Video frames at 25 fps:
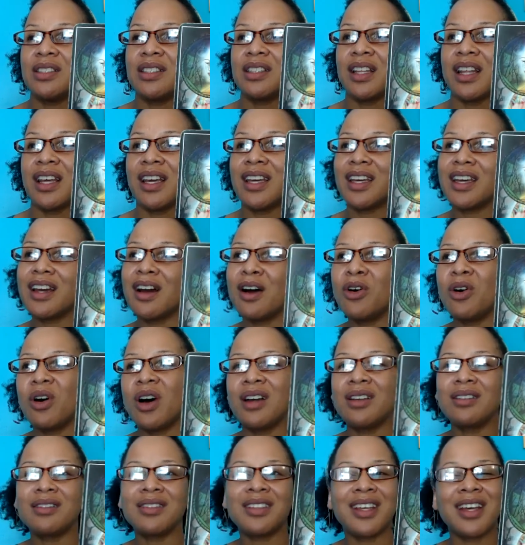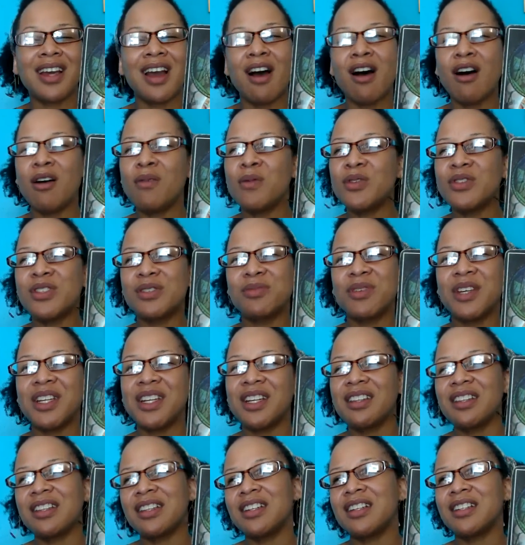I almost am
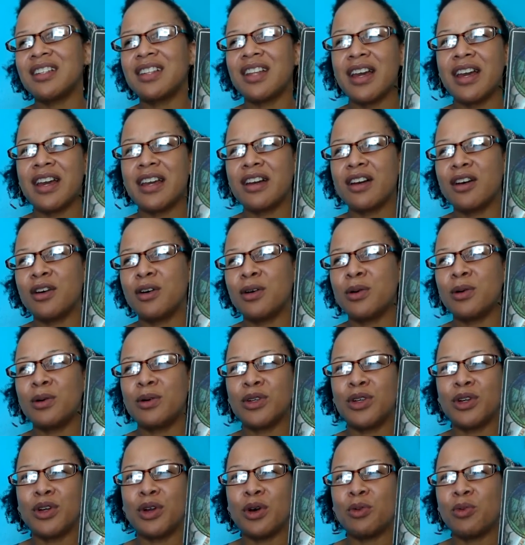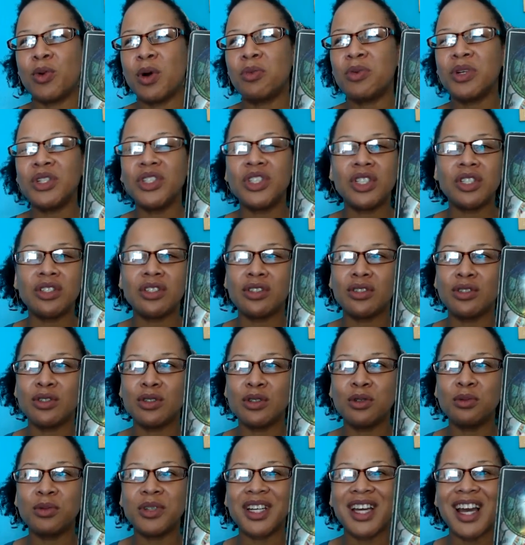getting the like, oh, what would Jesus
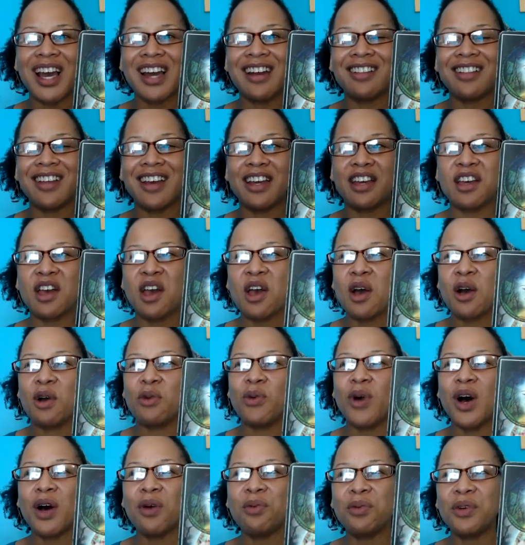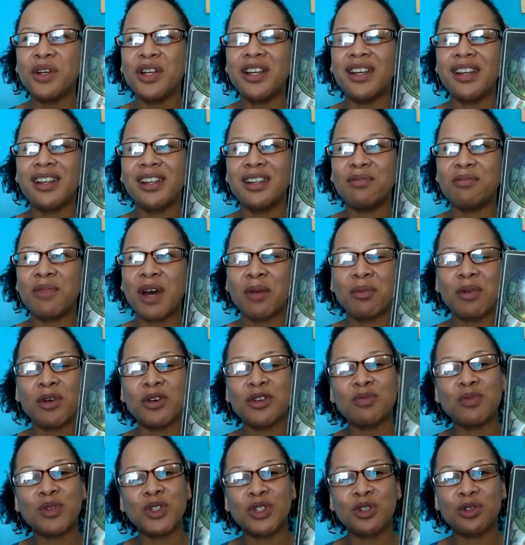do? But kind of like, what would my
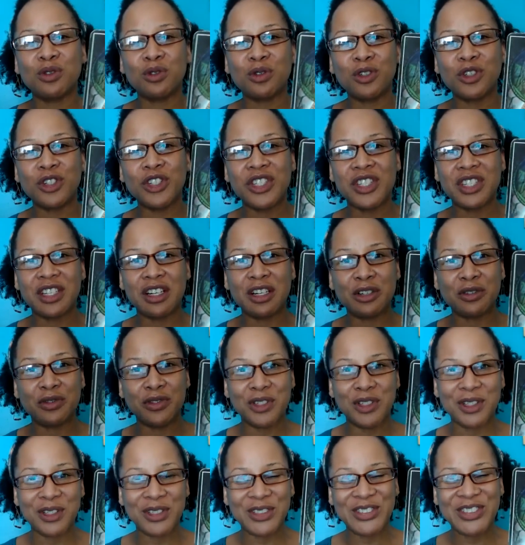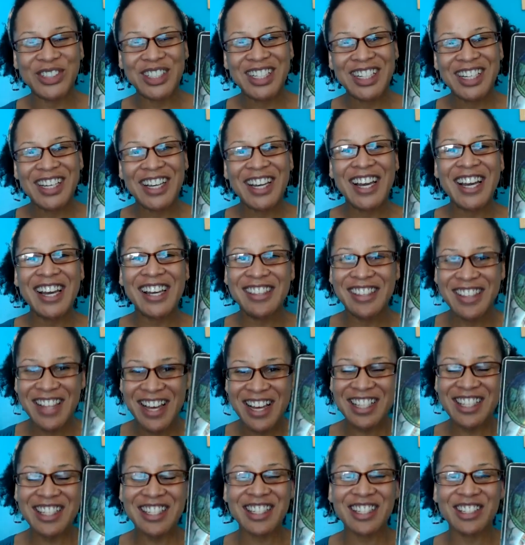most mature self do? And
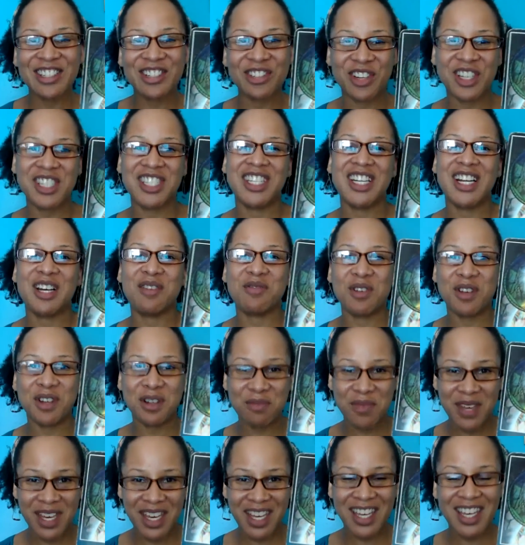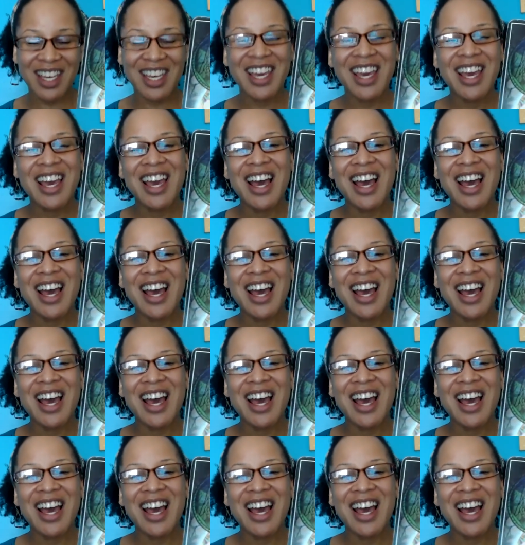that's the choice that I'm going to make.